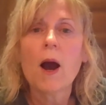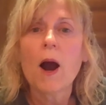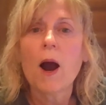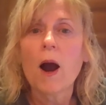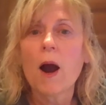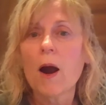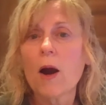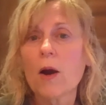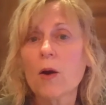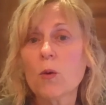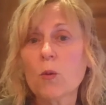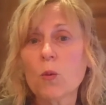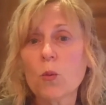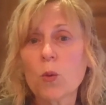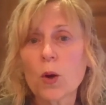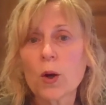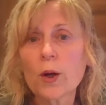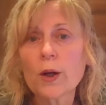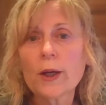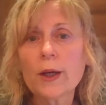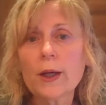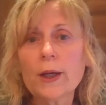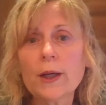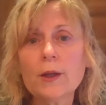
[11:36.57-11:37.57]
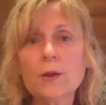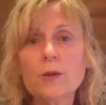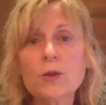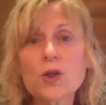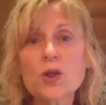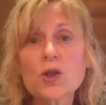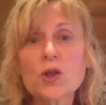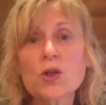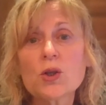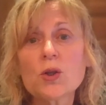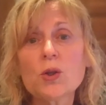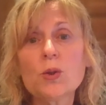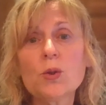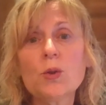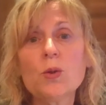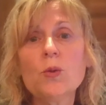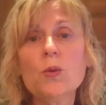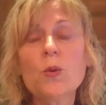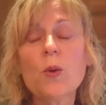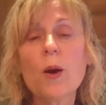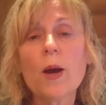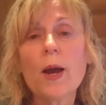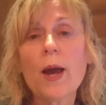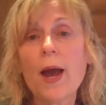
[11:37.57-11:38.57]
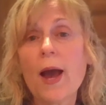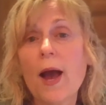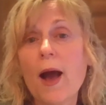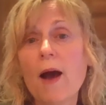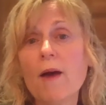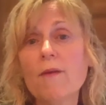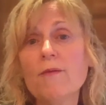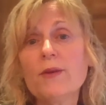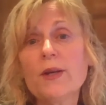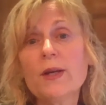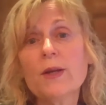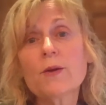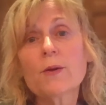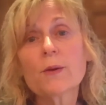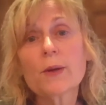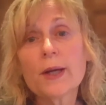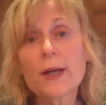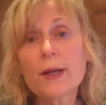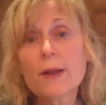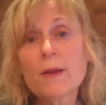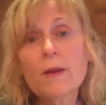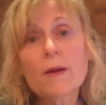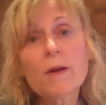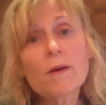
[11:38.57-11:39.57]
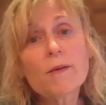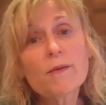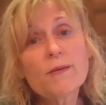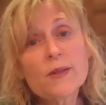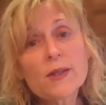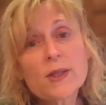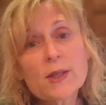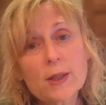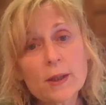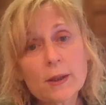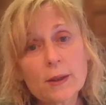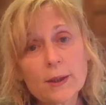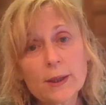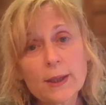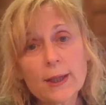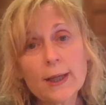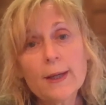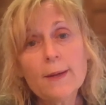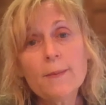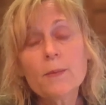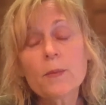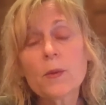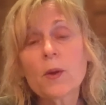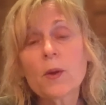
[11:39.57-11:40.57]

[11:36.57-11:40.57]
are working to have either in their facility